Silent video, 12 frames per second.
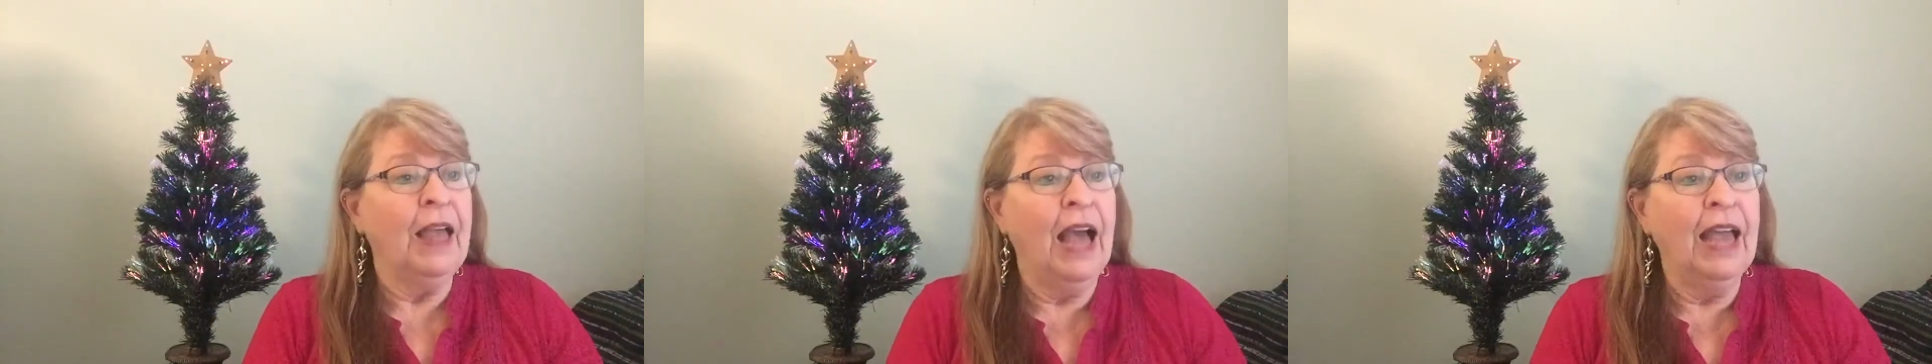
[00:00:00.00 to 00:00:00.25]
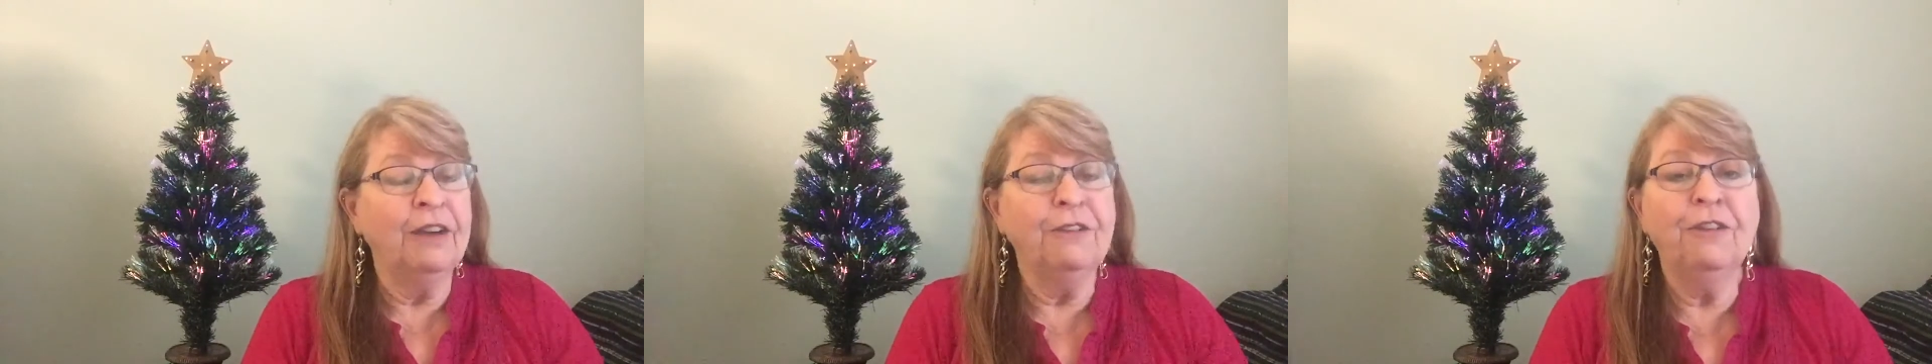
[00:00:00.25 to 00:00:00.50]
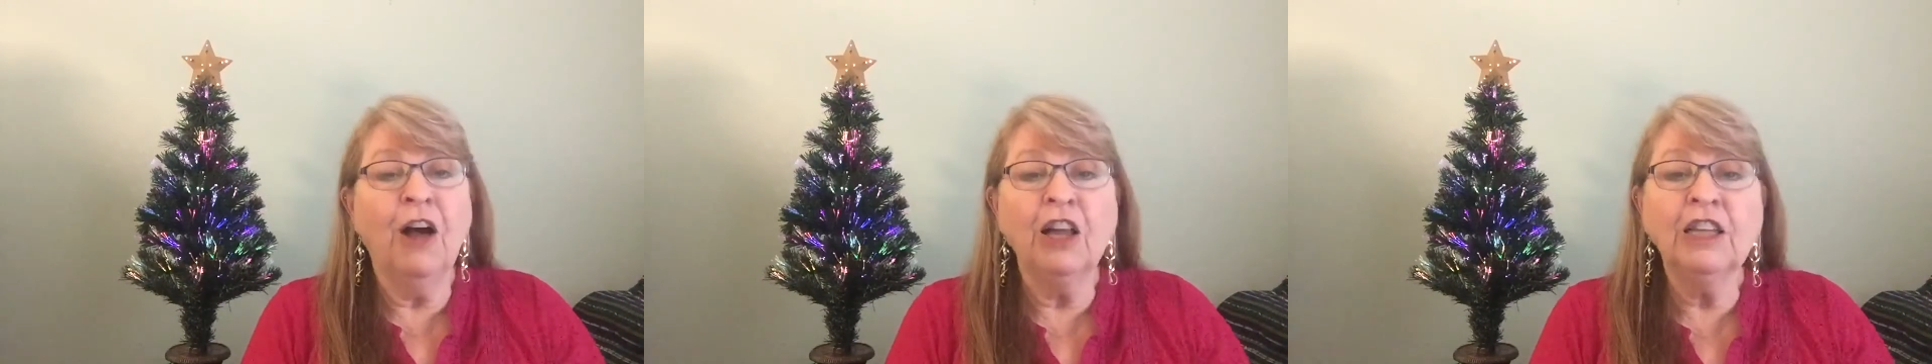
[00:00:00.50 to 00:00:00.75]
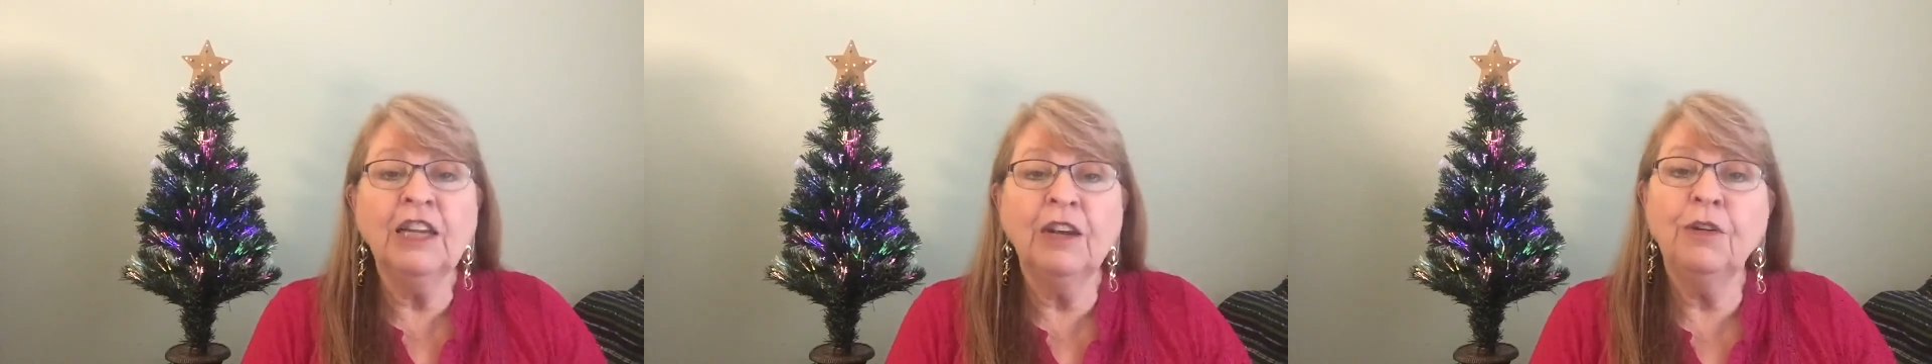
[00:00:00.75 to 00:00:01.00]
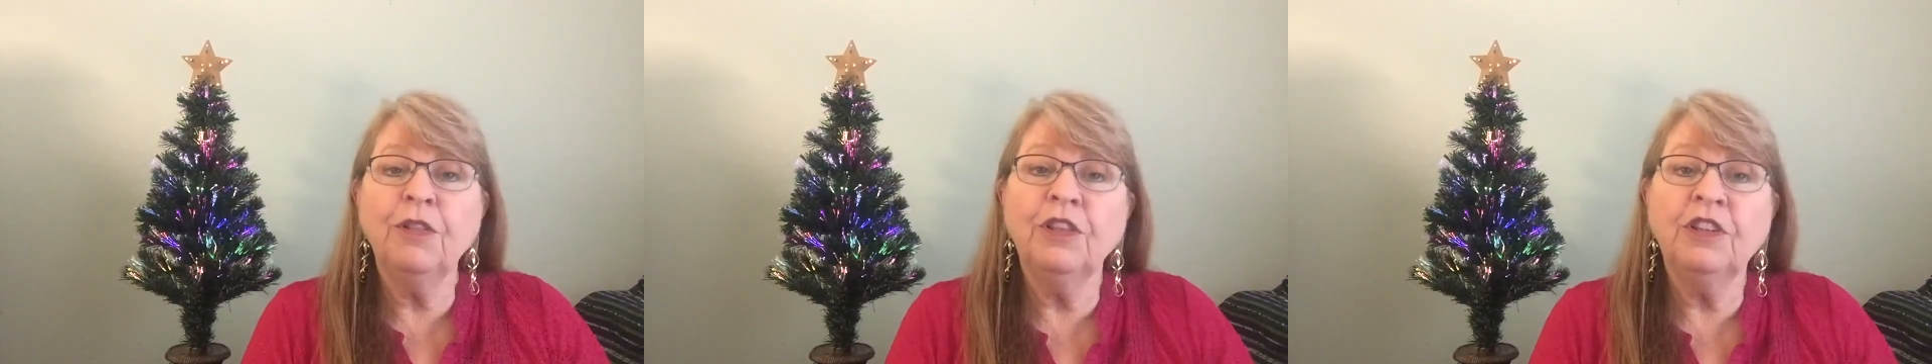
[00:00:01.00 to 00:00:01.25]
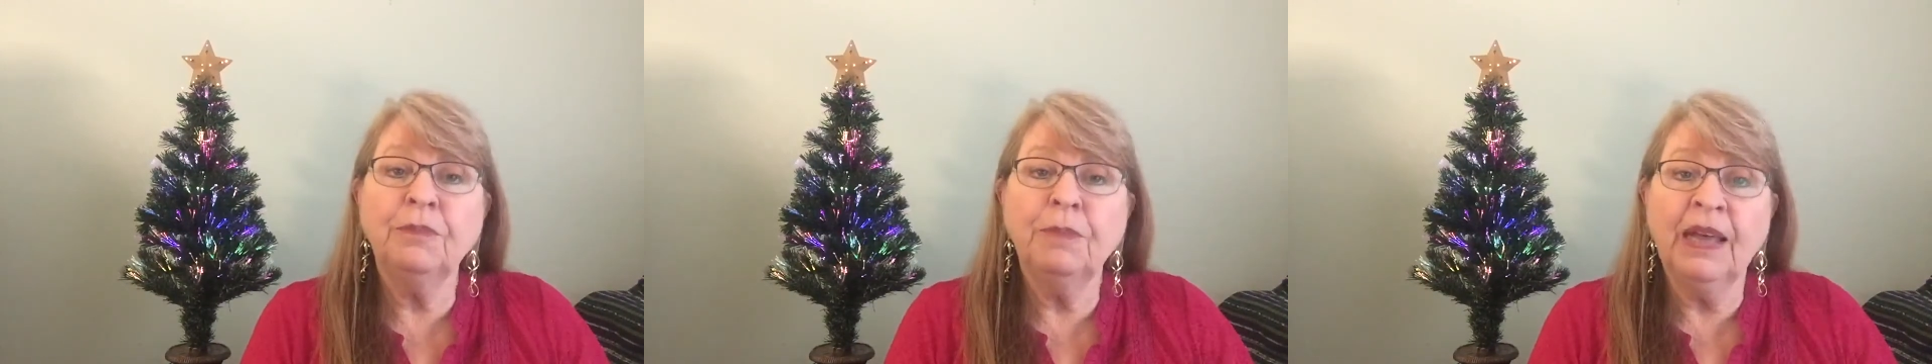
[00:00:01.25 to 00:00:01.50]
I had fallen under the
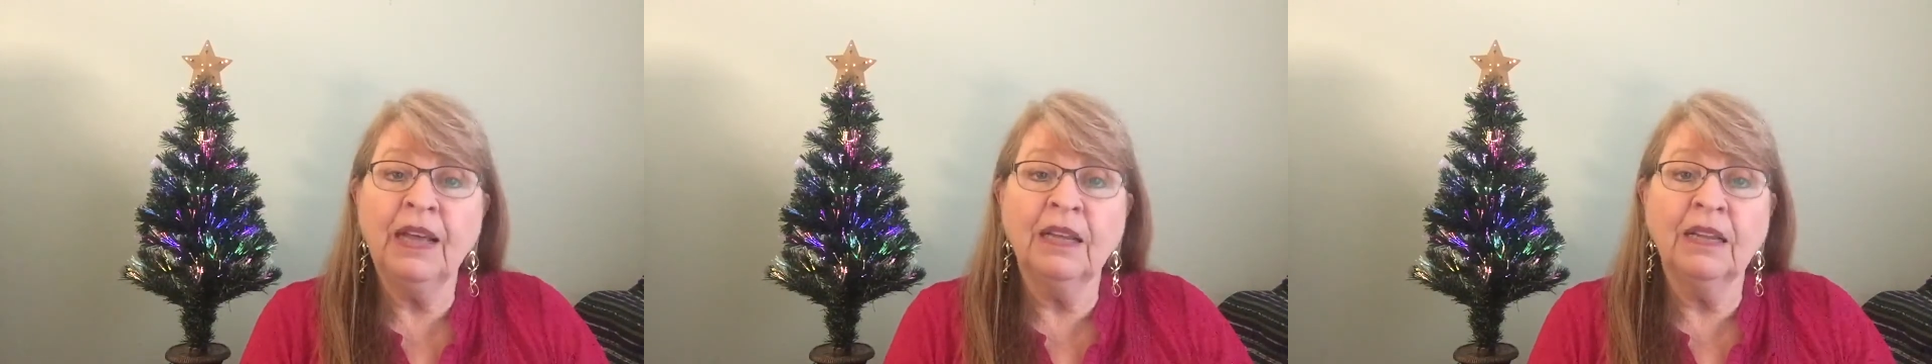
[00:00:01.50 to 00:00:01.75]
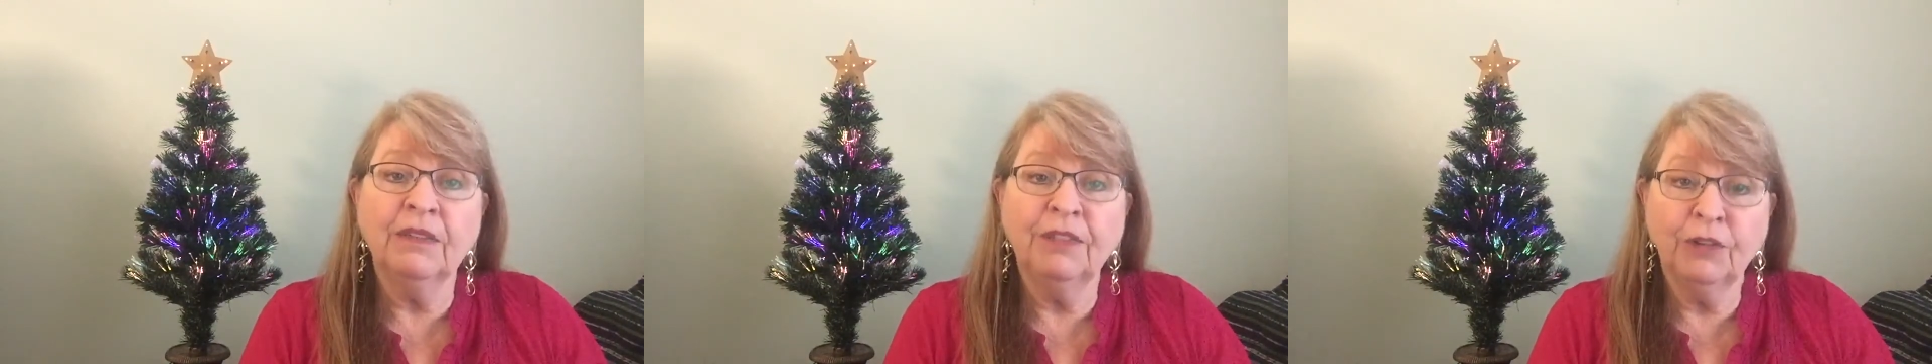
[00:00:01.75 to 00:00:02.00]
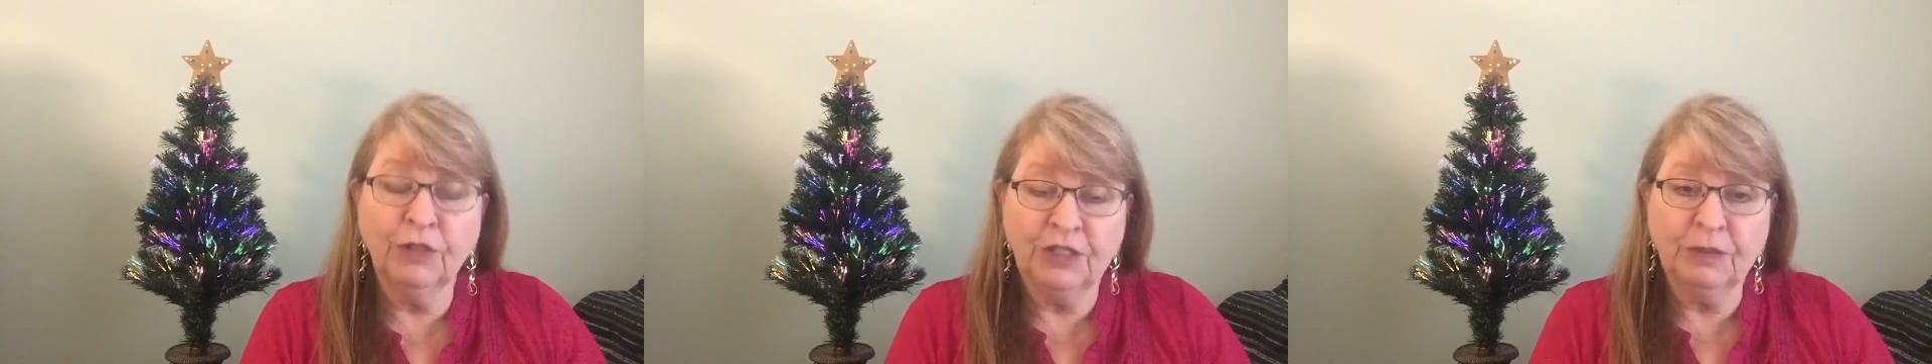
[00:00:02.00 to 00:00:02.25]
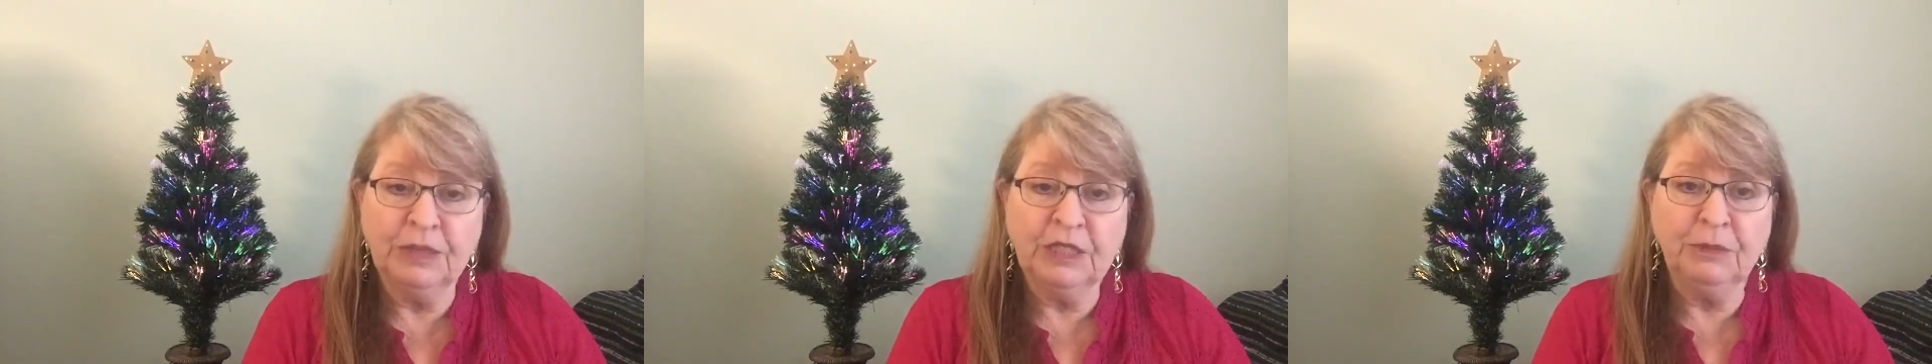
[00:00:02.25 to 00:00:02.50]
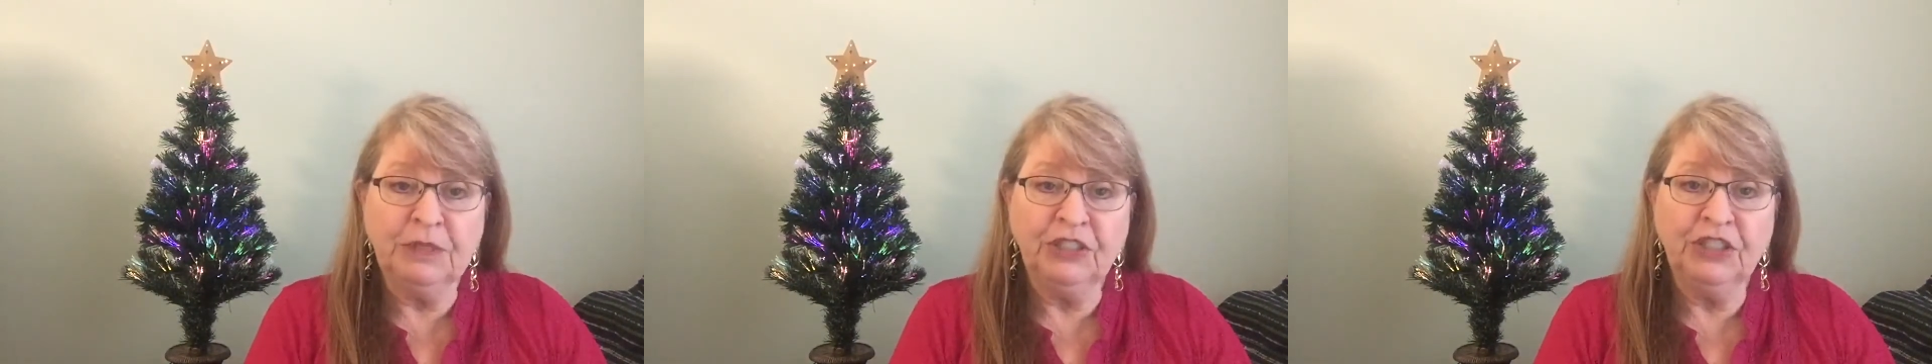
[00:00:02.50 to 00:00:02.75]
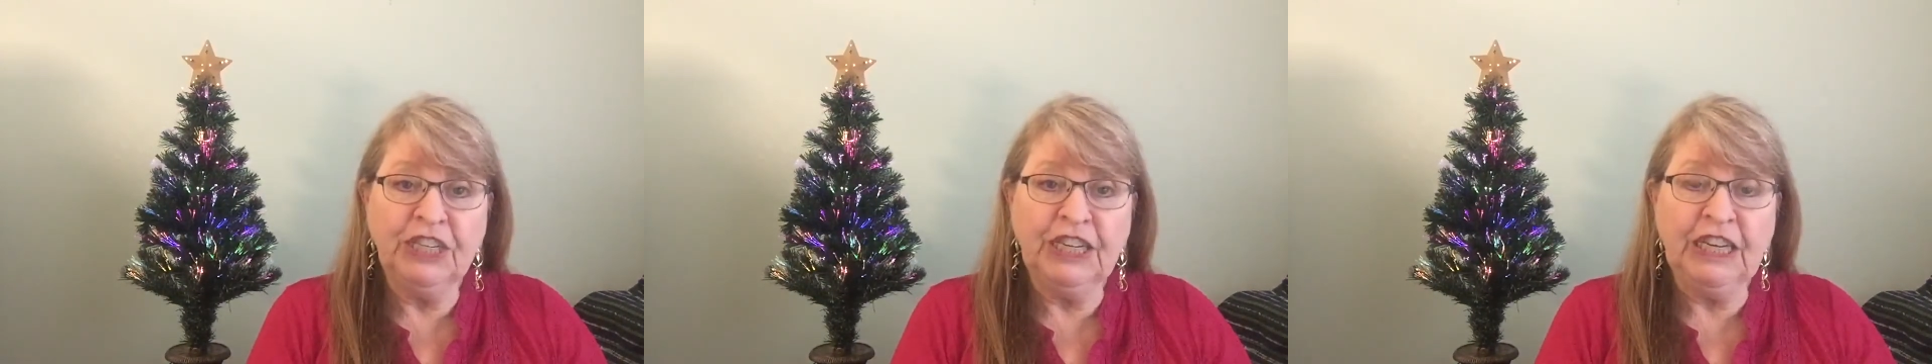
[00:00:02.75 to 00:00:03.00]
spell of the Christmas
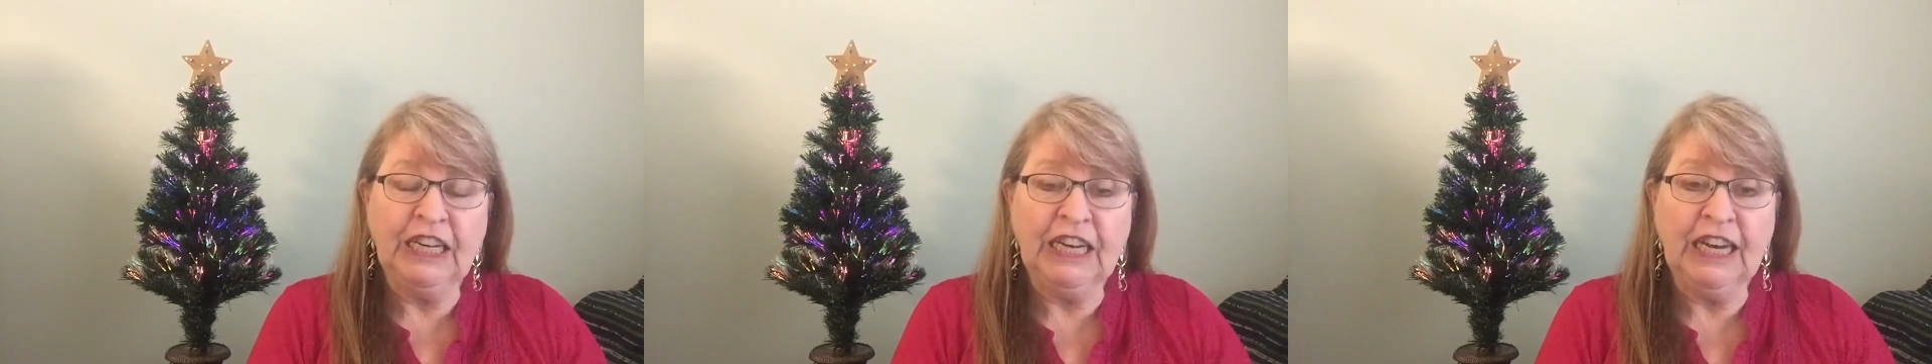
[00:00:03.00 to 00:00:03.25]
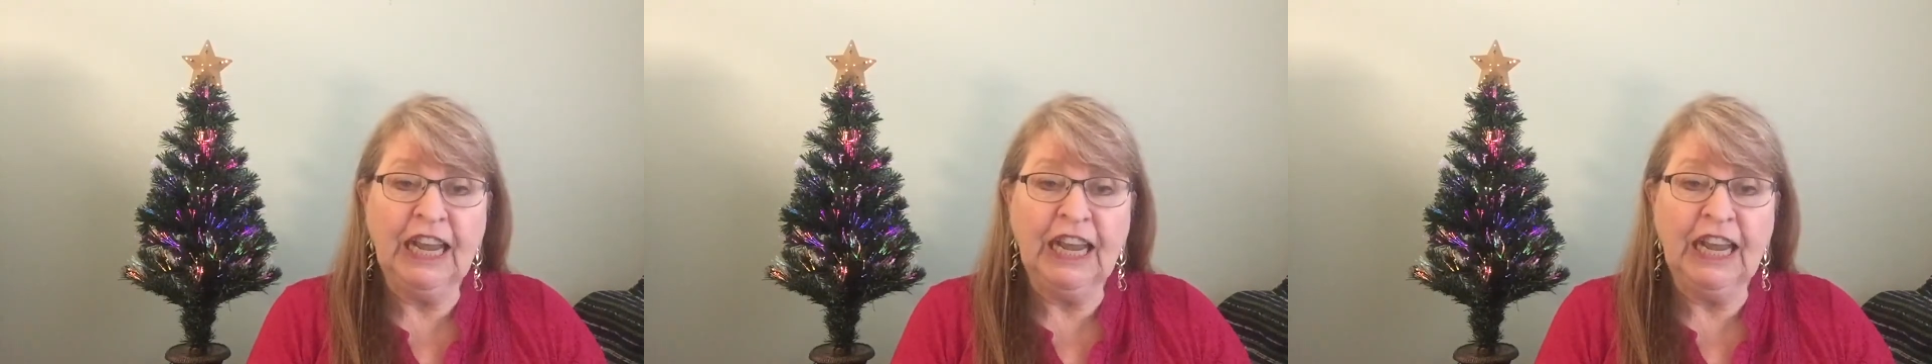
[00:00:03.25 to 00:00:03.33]
Machine